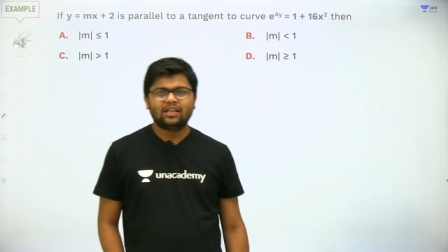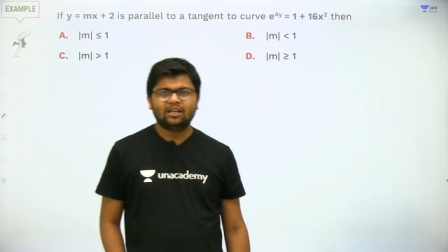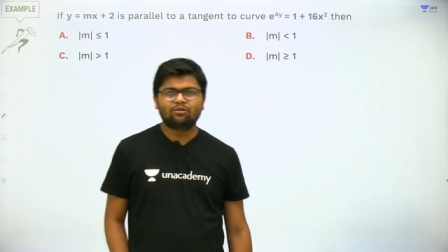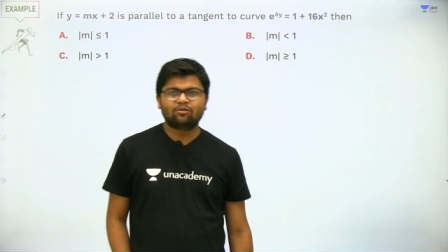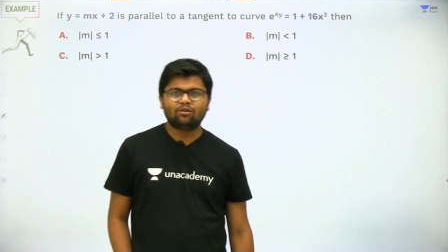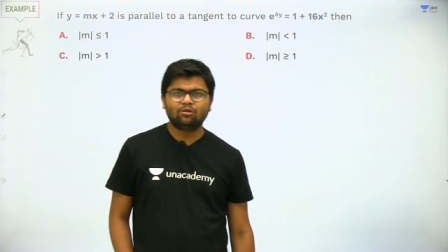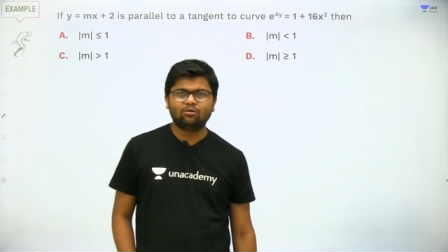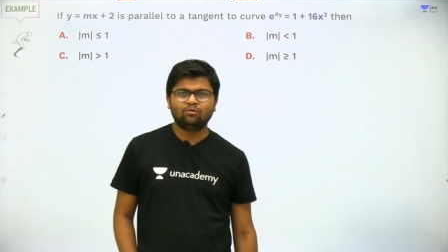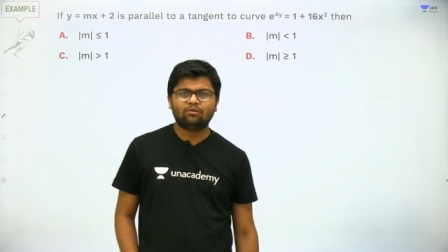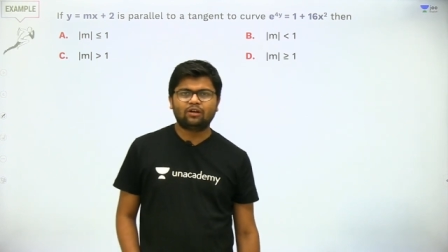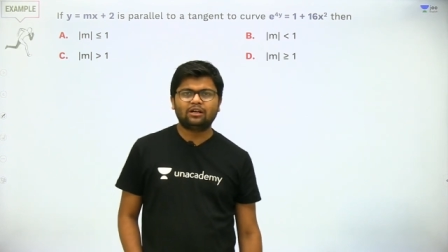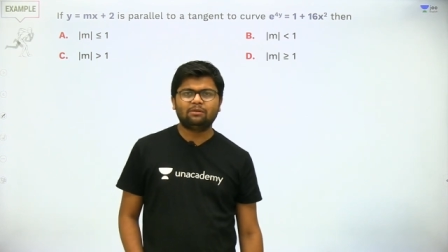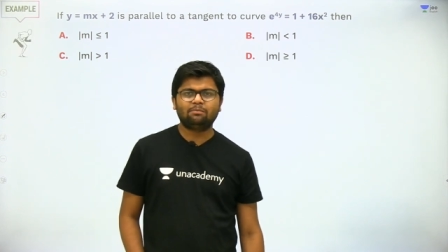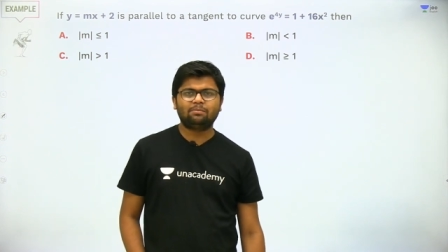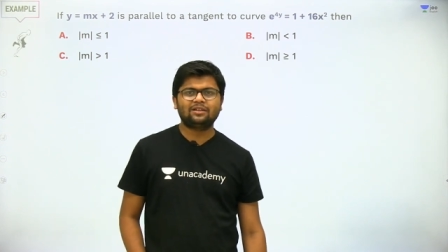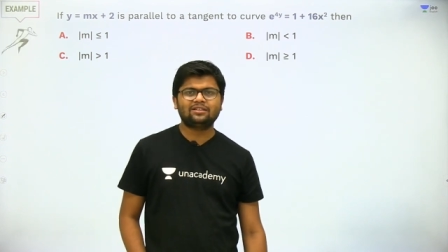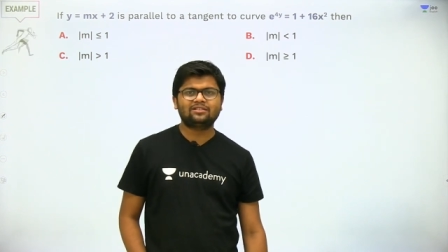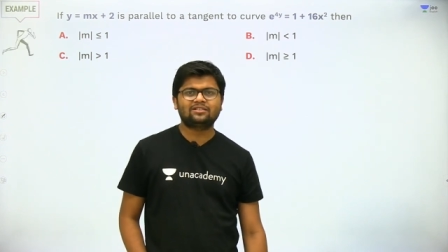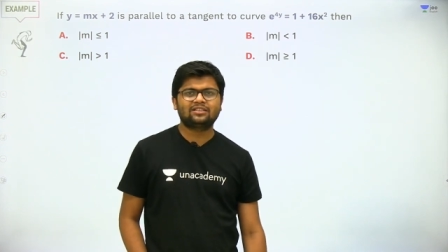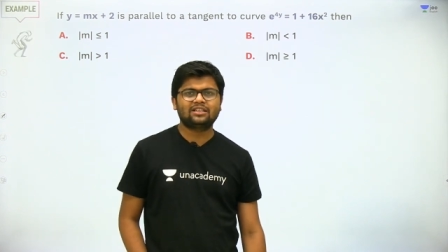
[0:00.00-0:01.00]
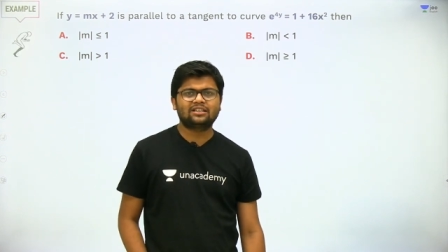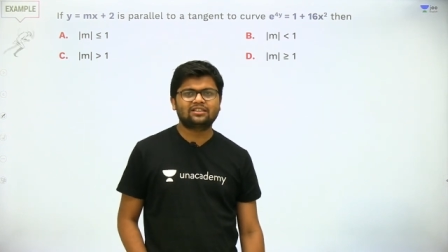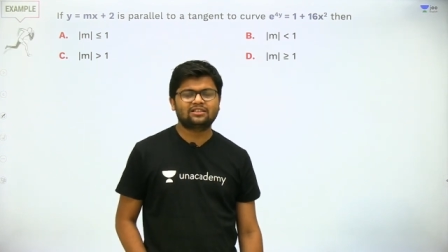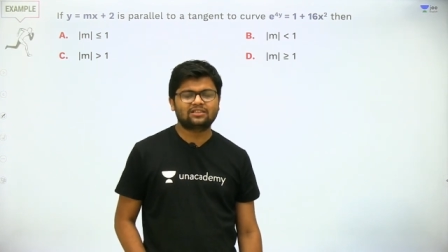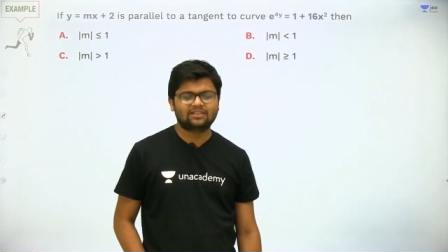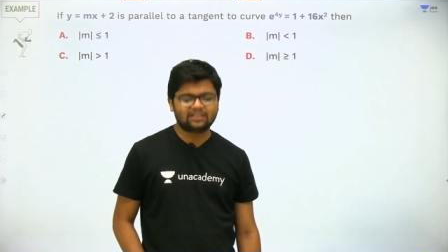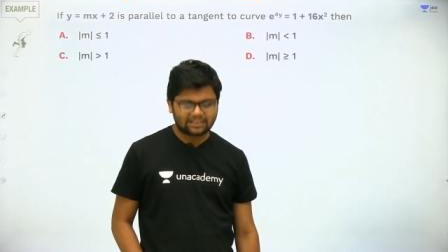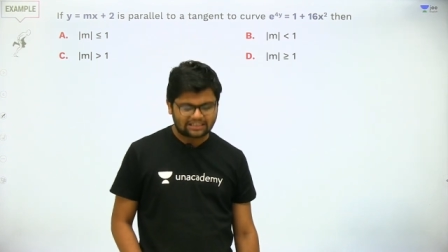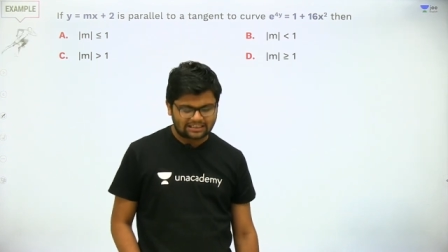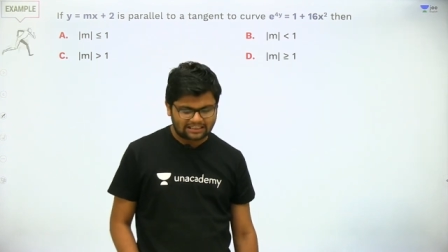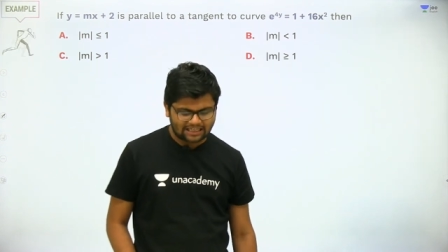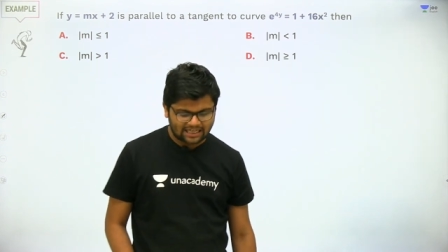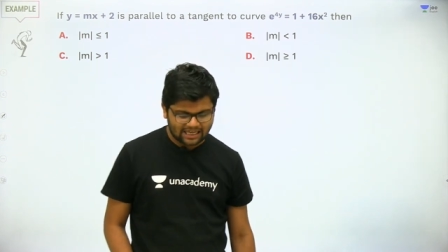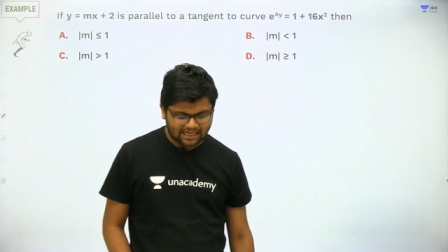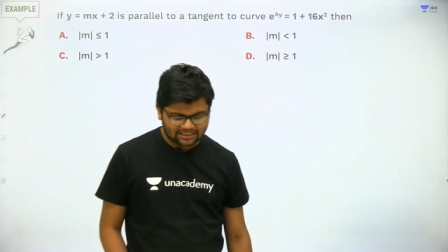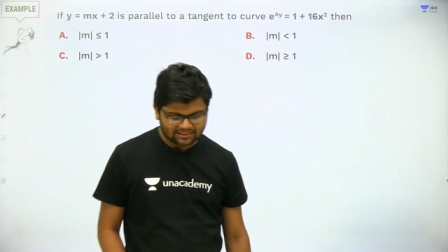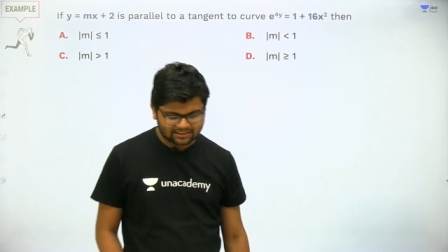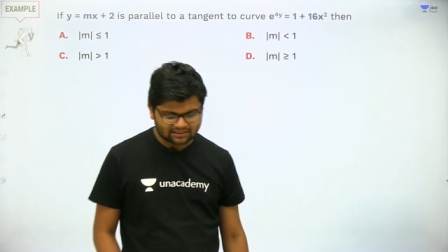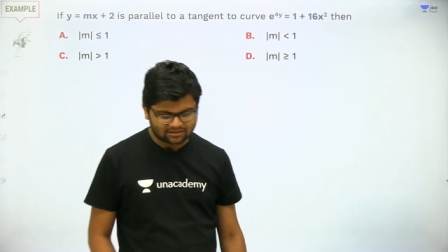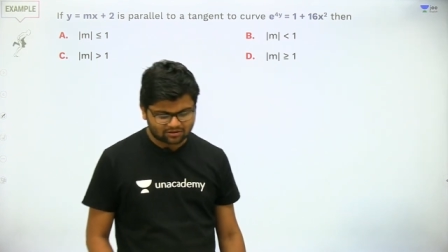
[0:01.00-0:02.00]
equal to one plus sixteen
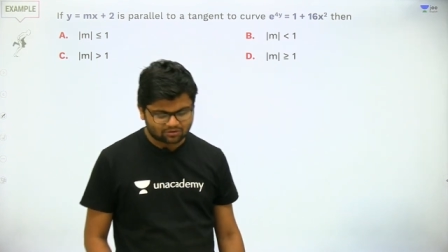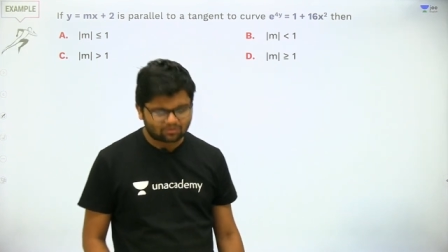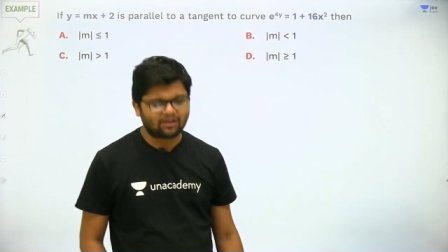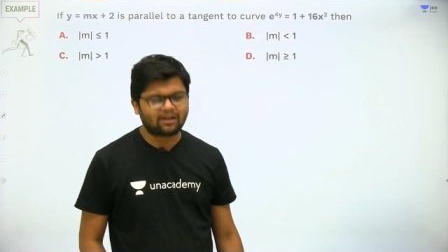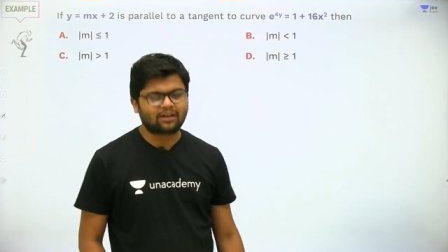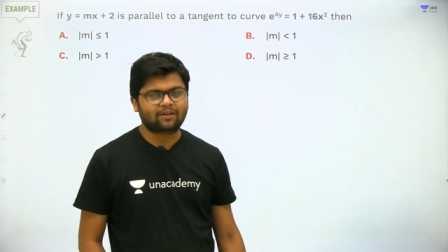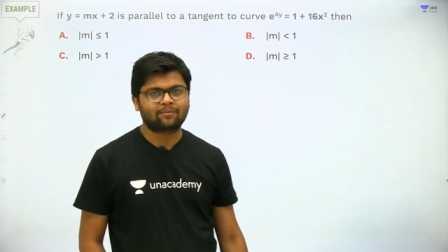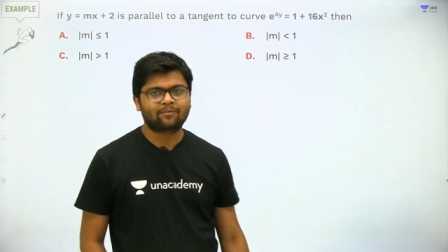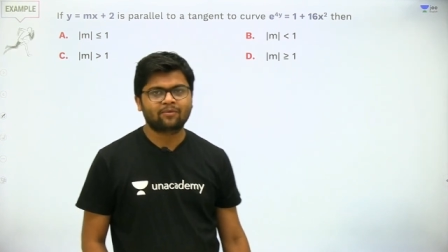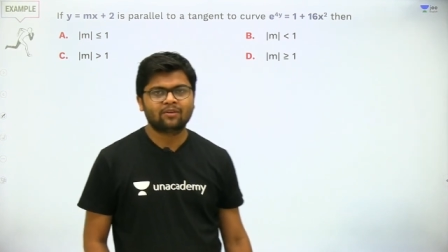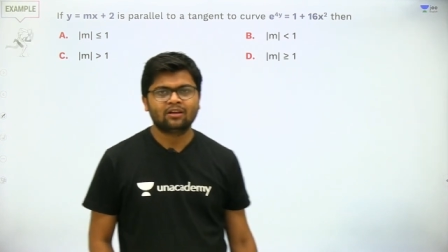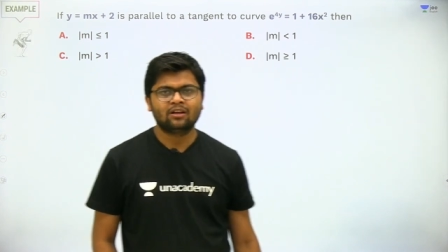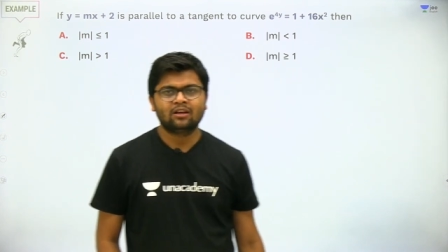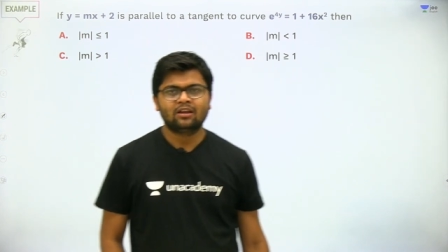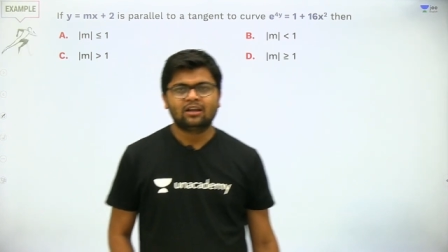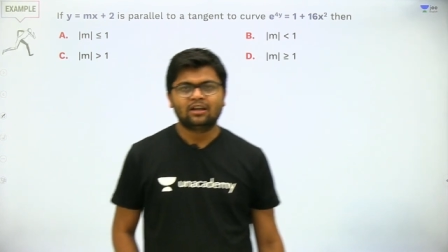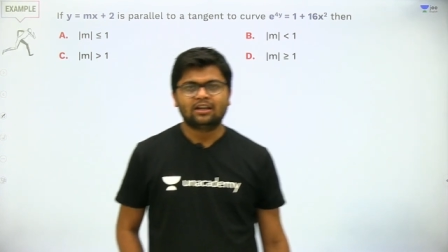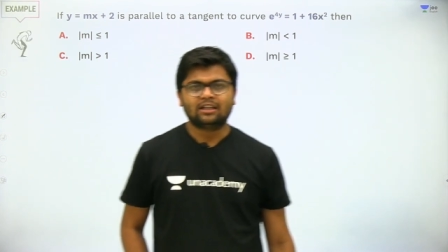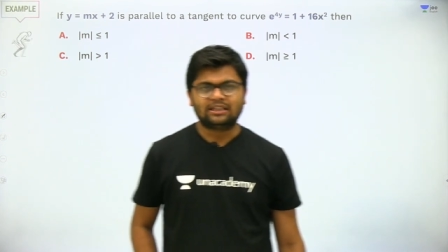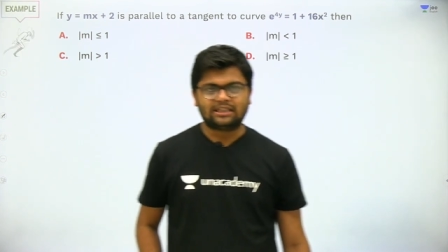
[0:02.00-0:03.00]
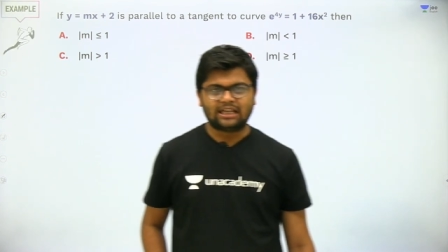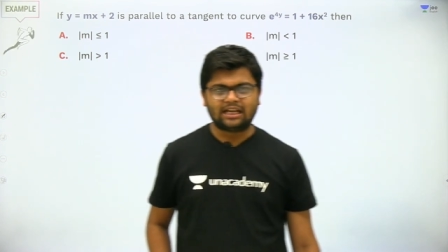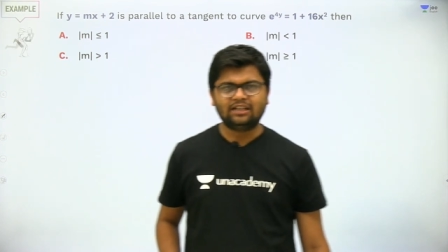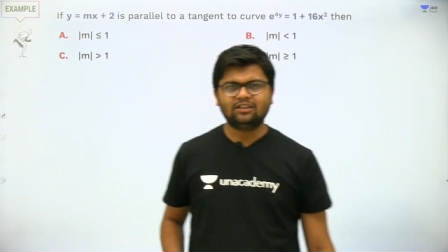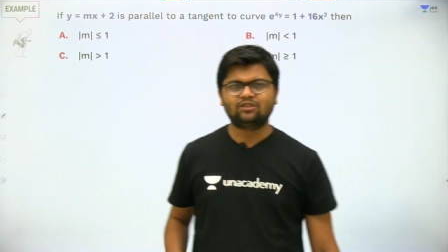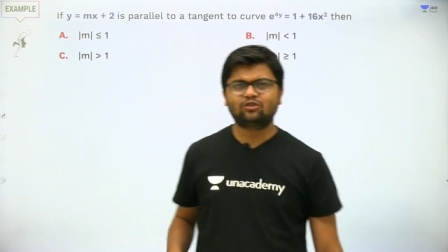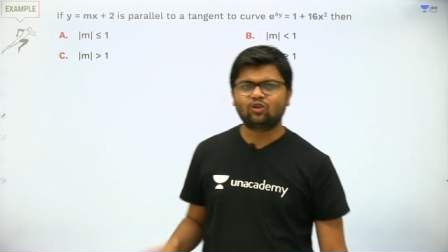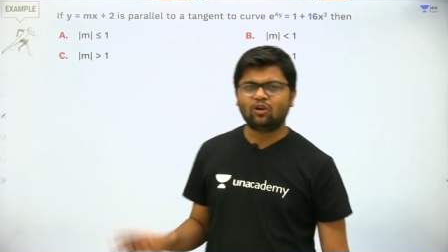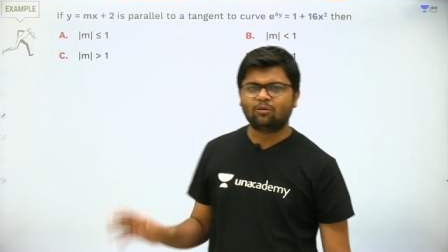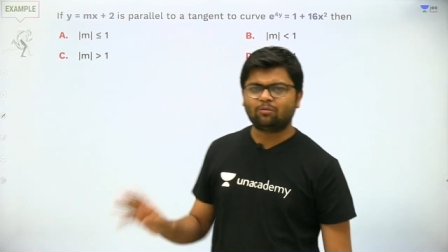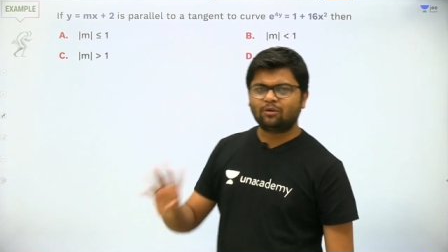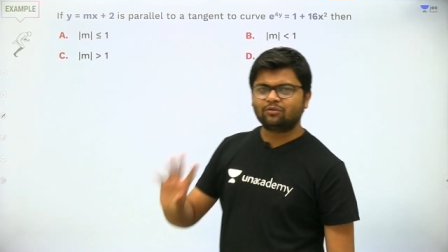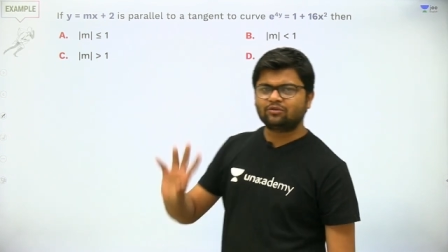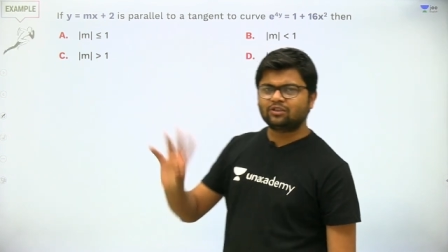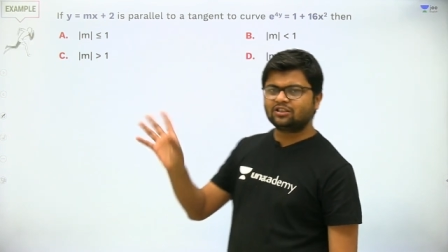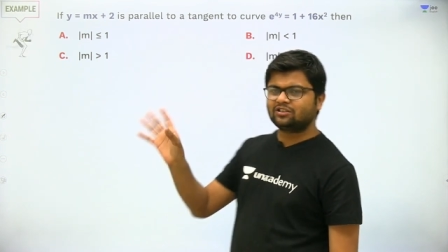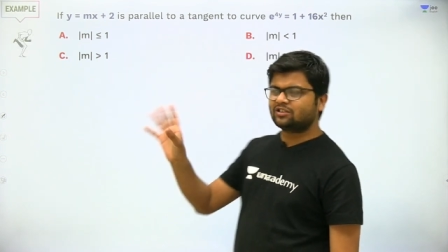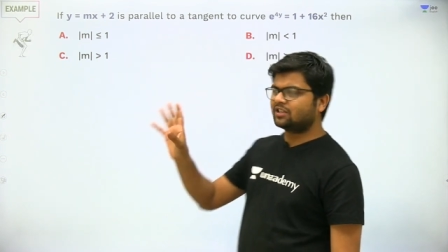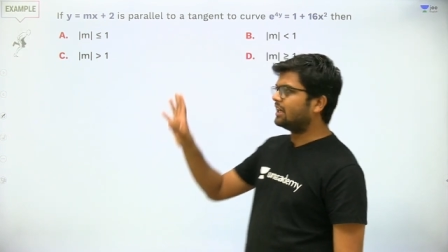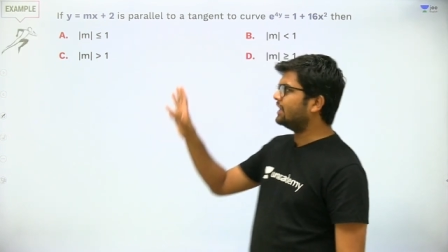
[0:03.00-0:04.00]
x square. Then slope
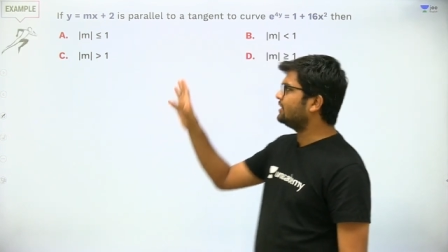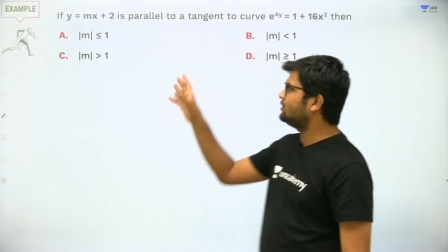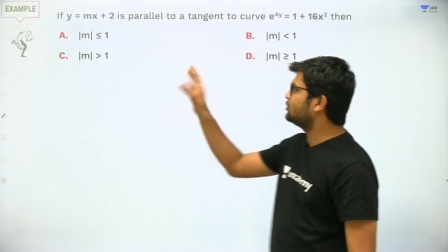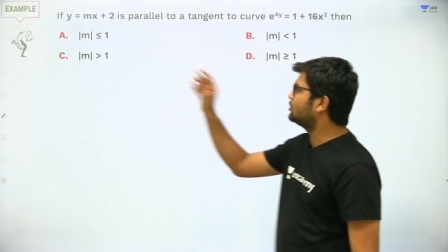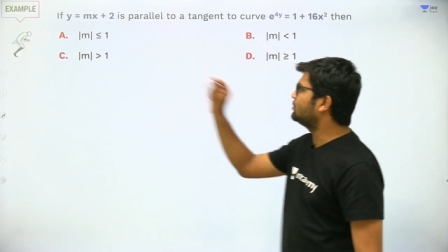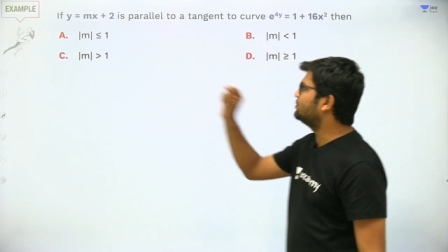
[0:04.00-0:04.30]
of this line